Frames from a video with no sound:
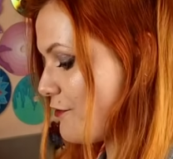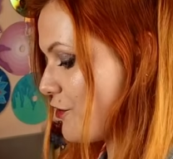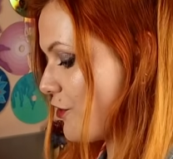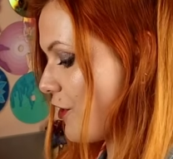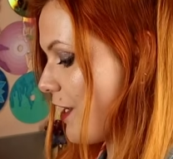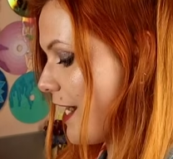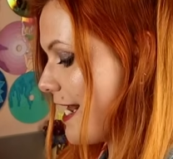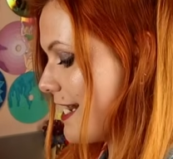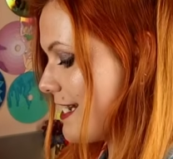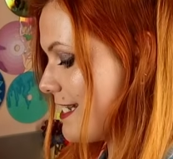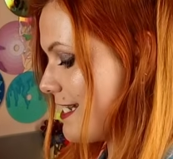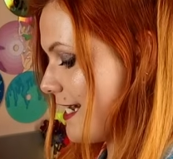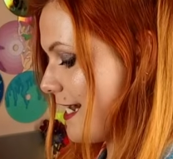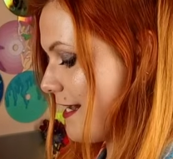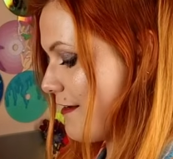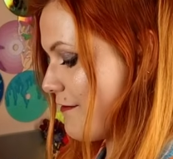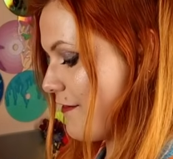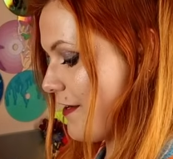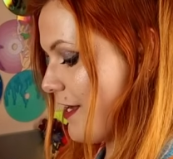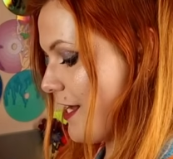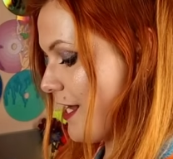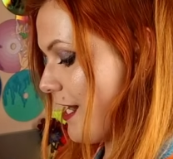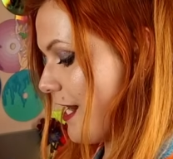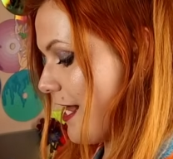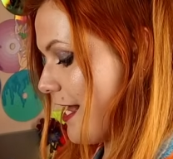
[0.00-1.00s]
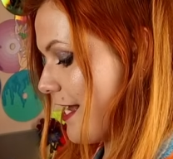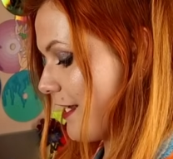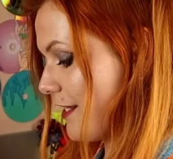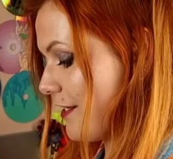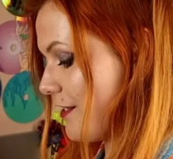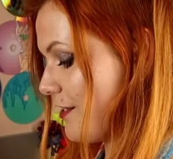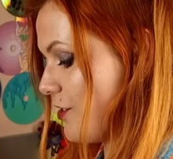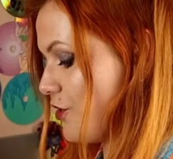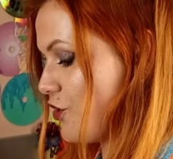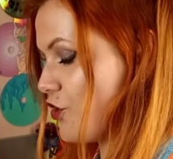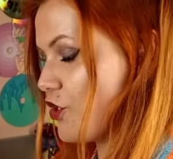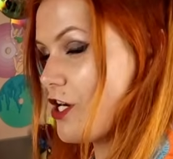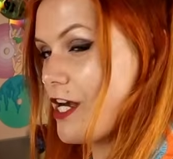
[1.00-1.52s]
tried to give her like
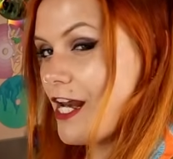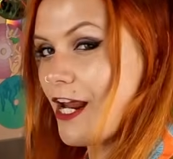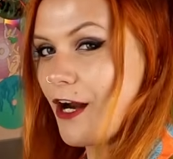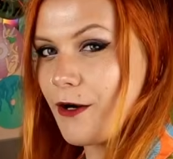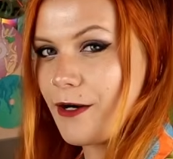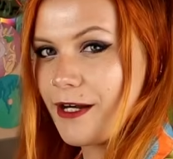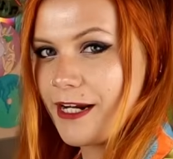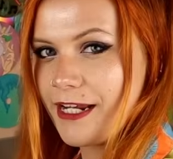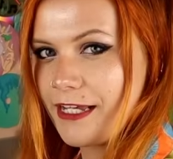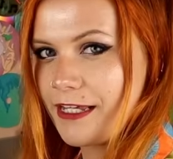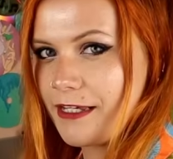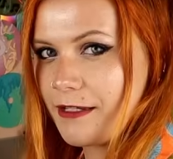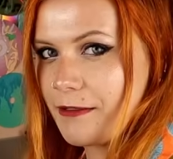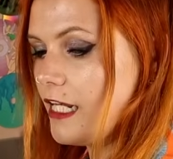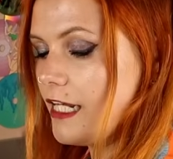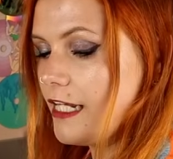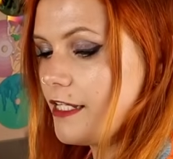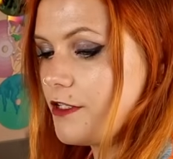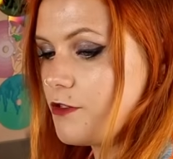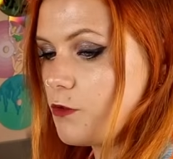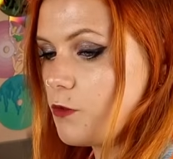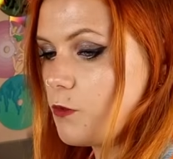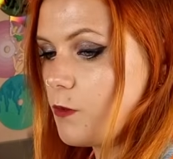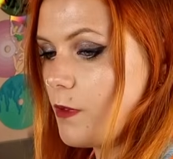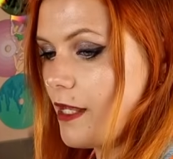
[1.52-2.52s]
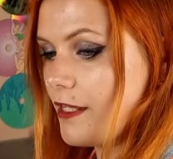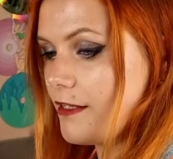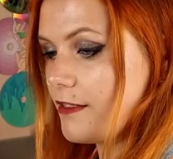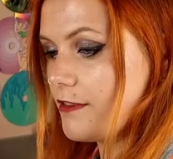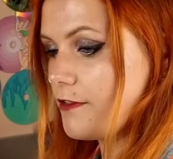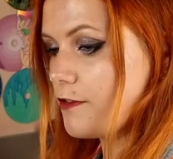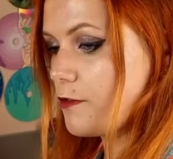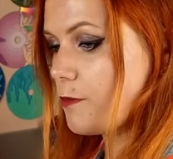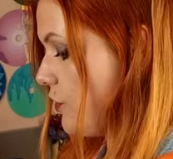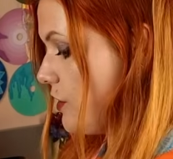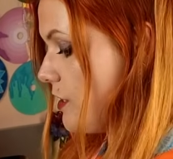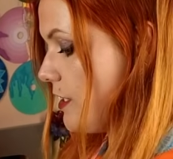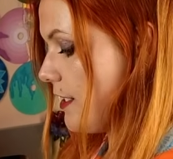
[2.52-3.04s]
the generic little
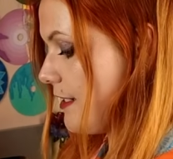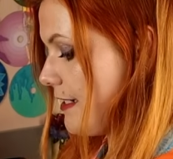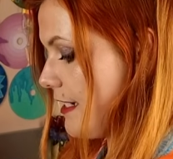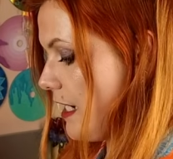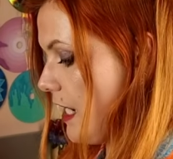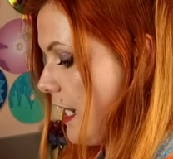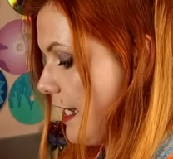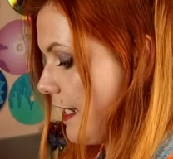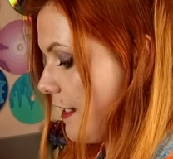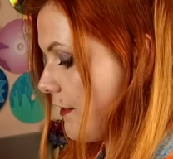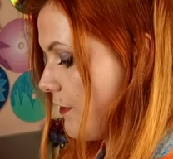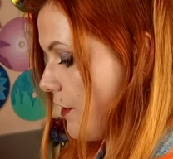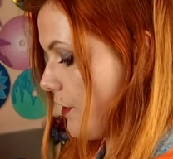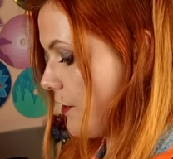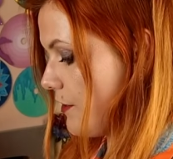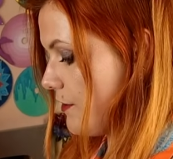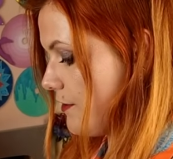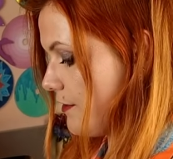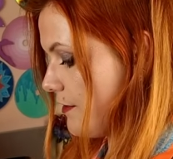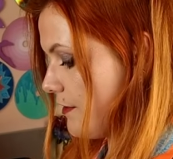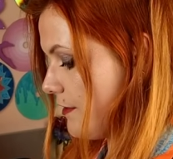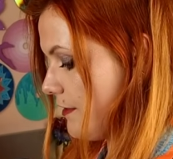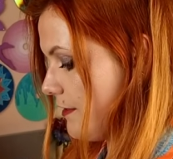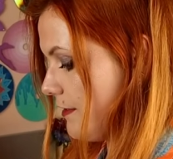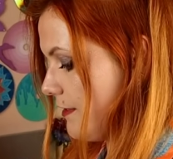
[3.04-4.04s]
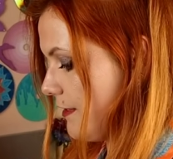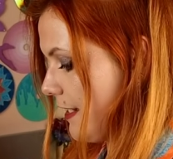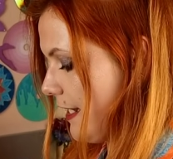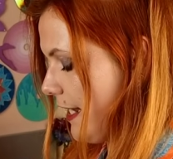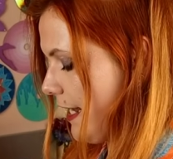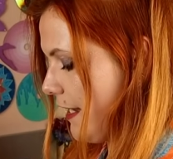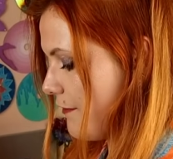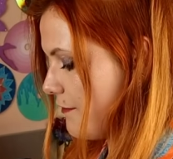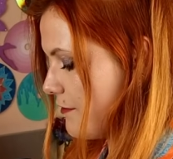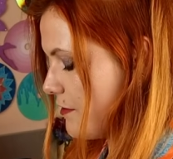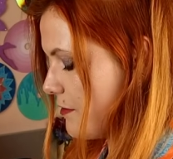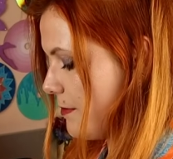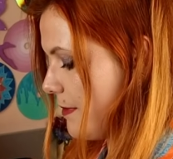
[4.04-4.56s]
ones. She doesn't like those. They
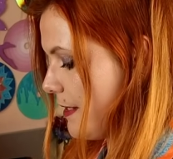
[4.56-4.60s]
have to